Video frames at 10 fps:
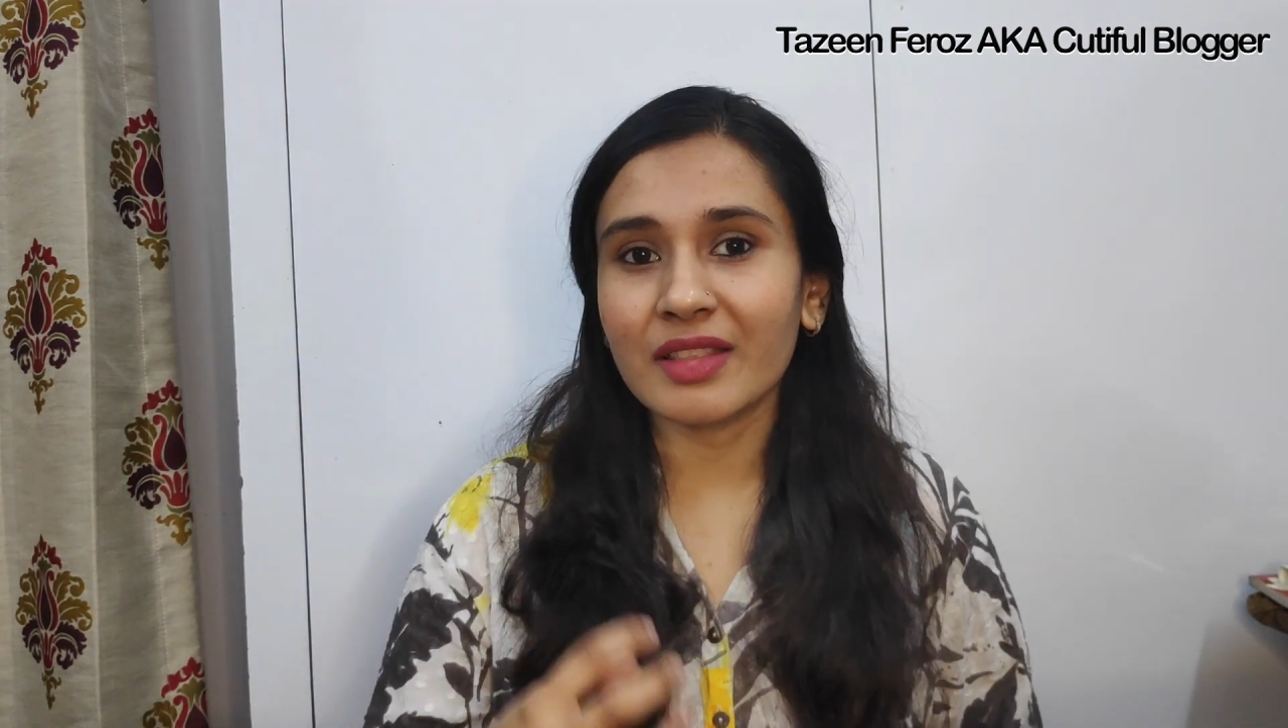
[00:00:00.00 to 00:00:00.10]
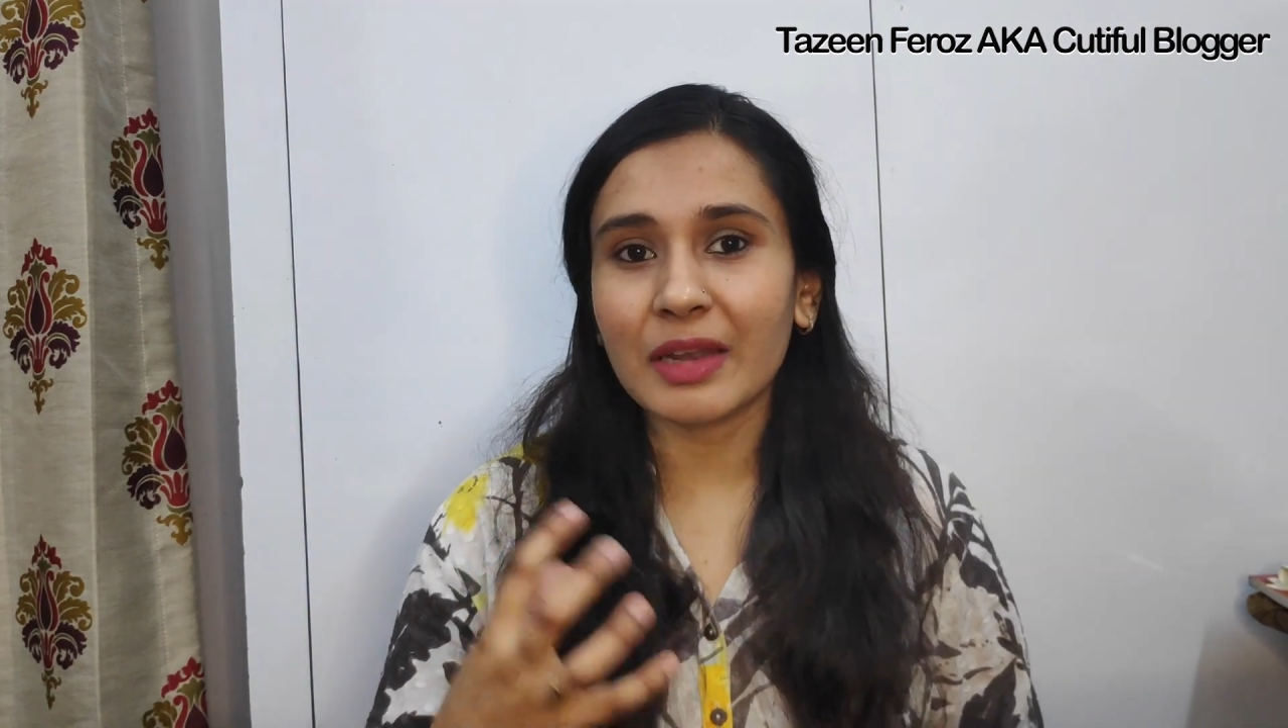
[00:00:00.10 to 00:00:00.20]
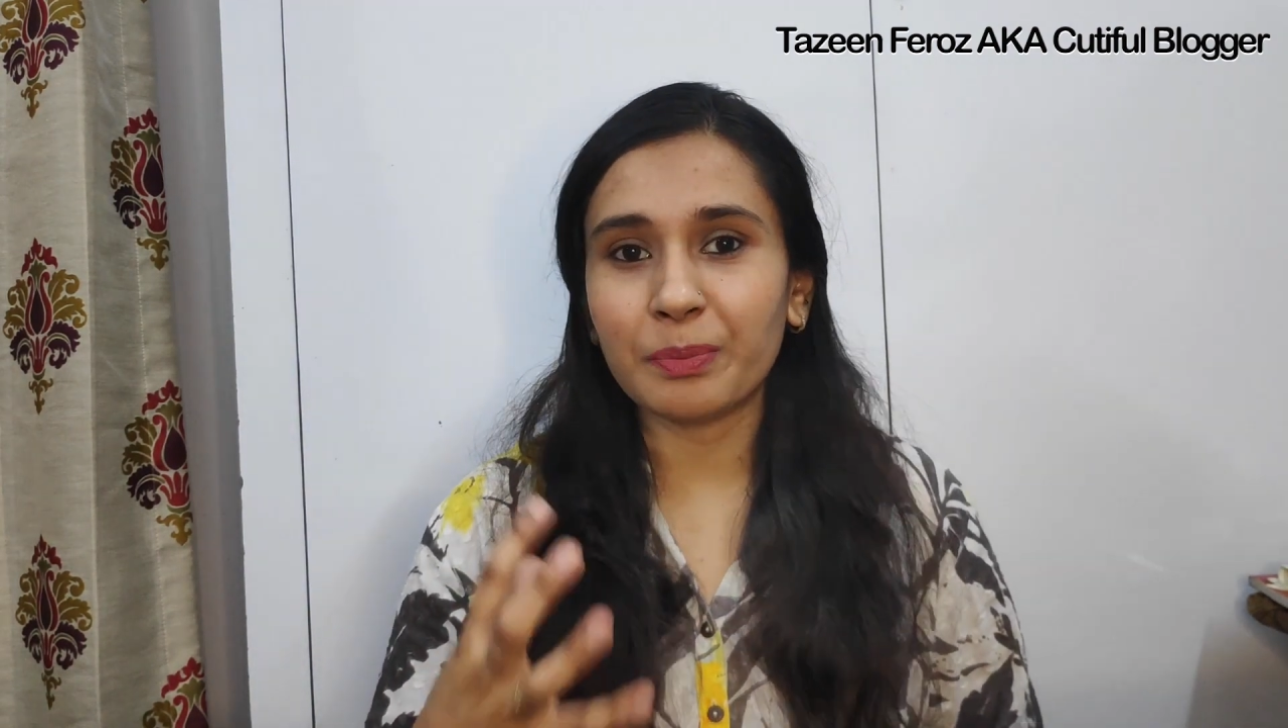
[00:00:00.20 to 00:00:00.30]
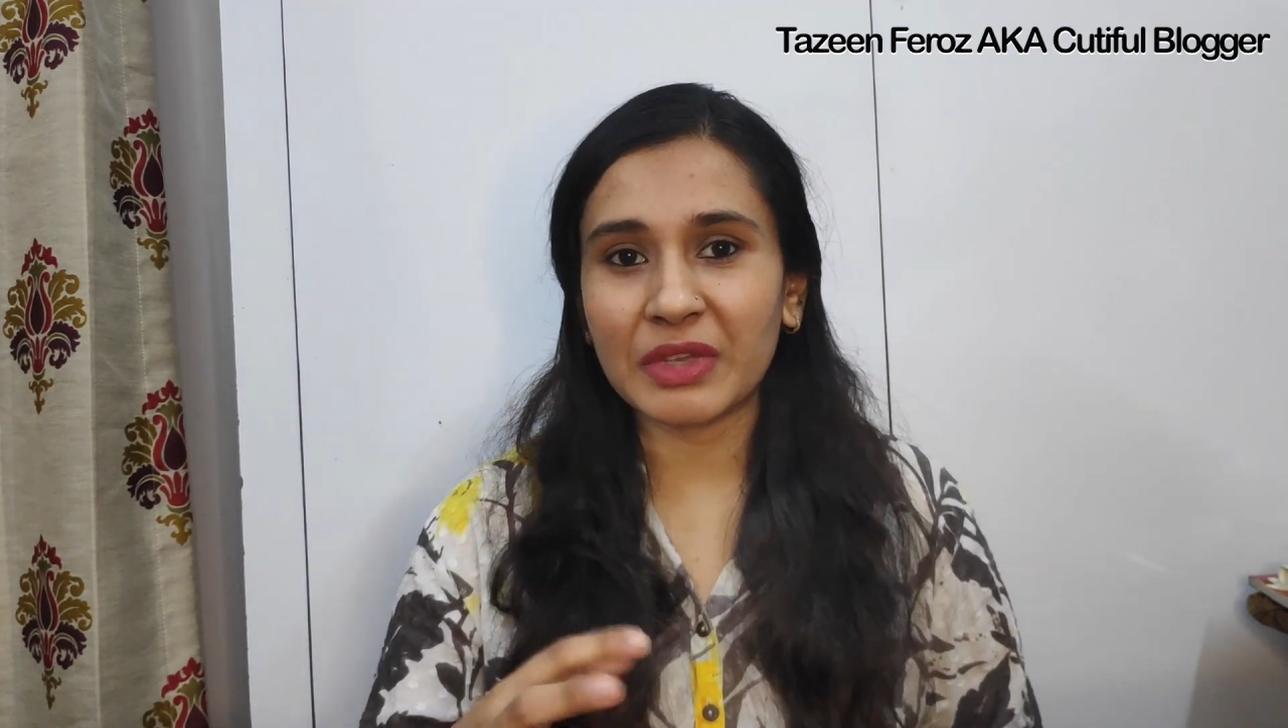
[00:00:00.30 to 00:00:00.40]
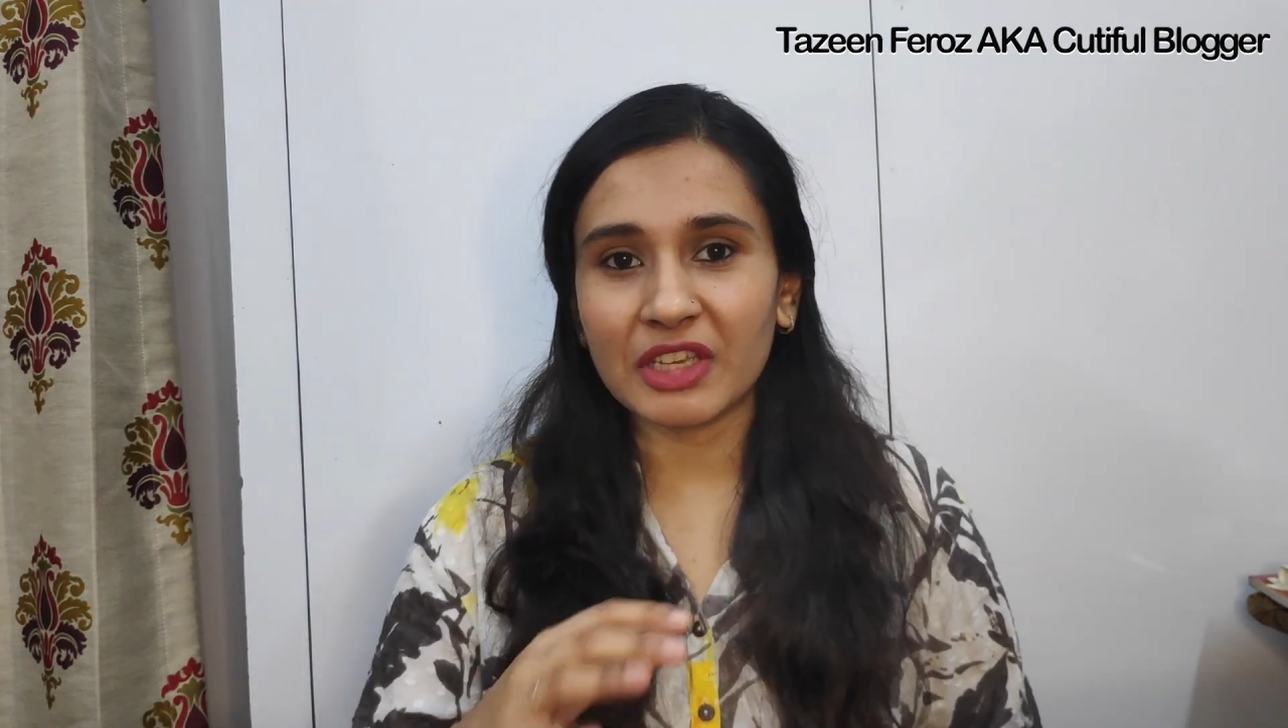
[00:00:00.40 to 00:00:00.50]

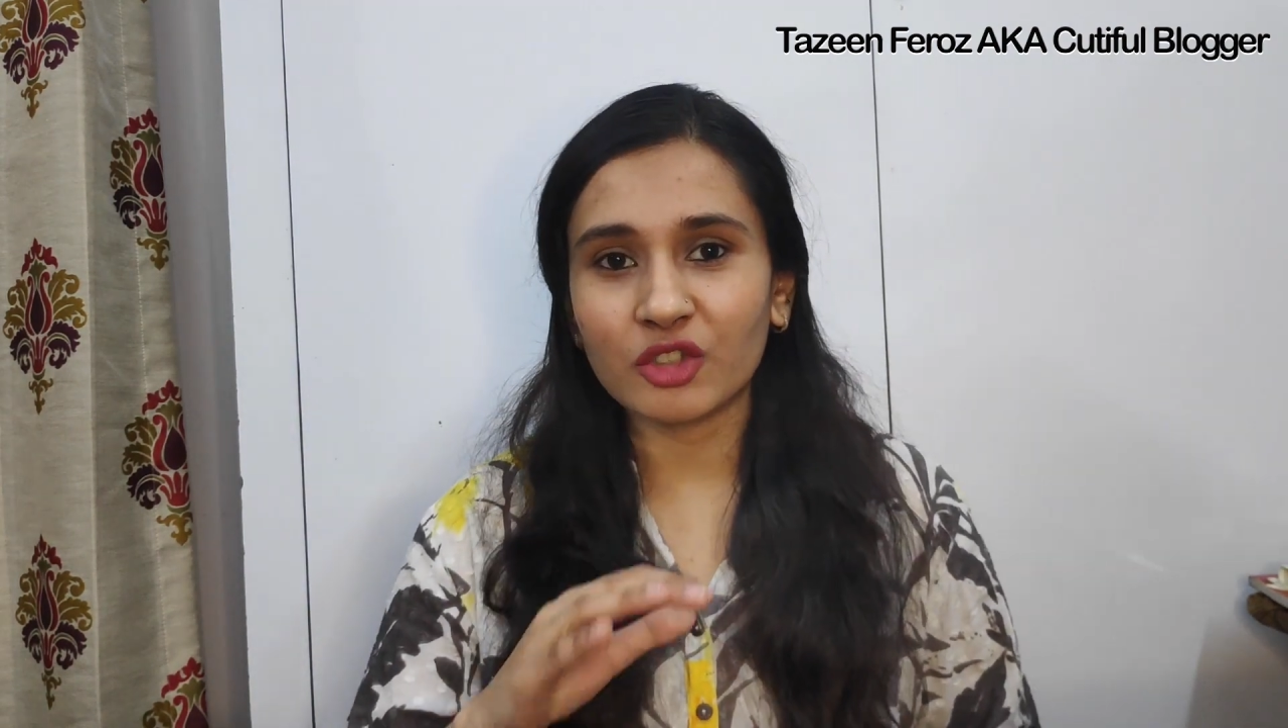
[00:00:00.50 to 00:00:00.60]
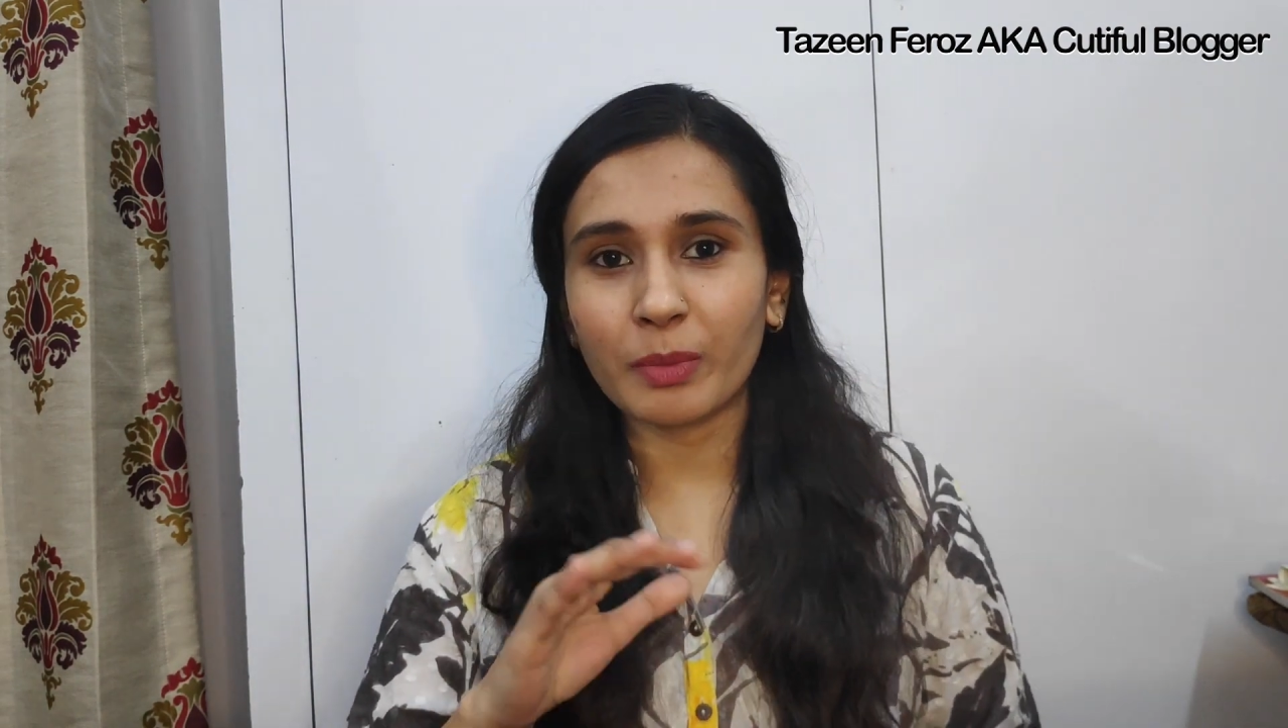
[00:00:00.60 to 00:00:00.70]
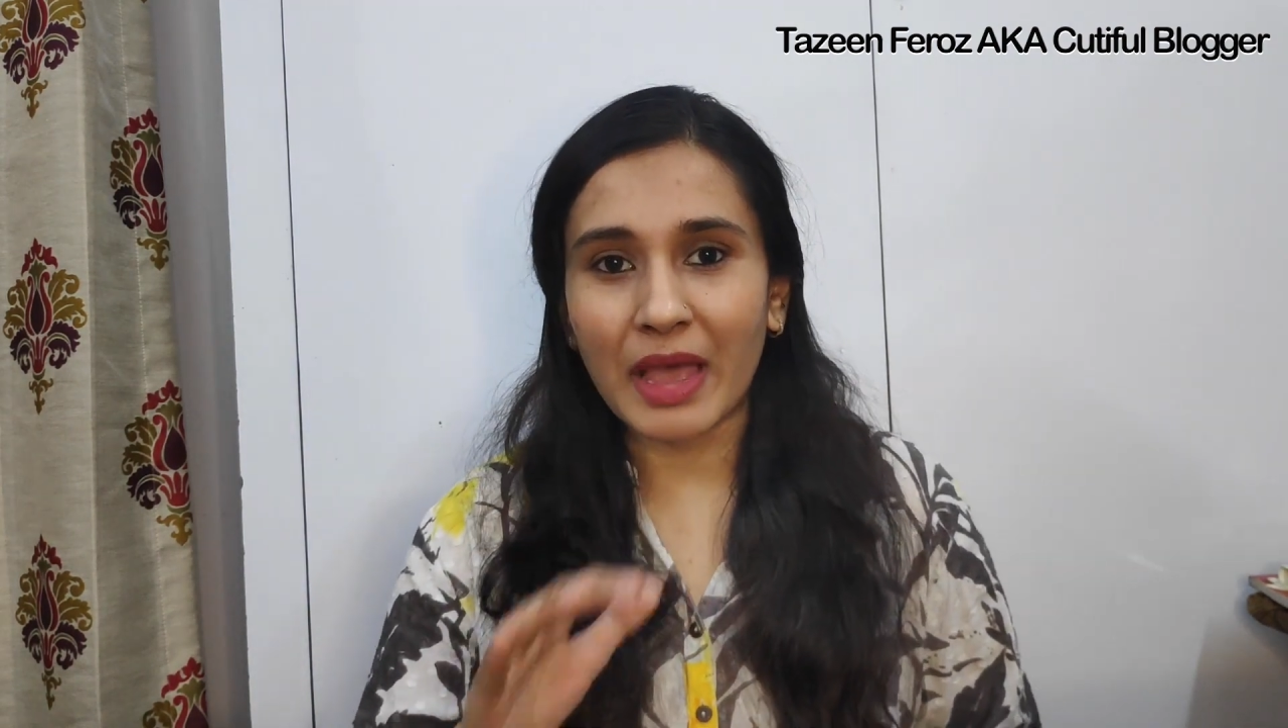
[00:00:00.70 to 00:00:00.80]
that pH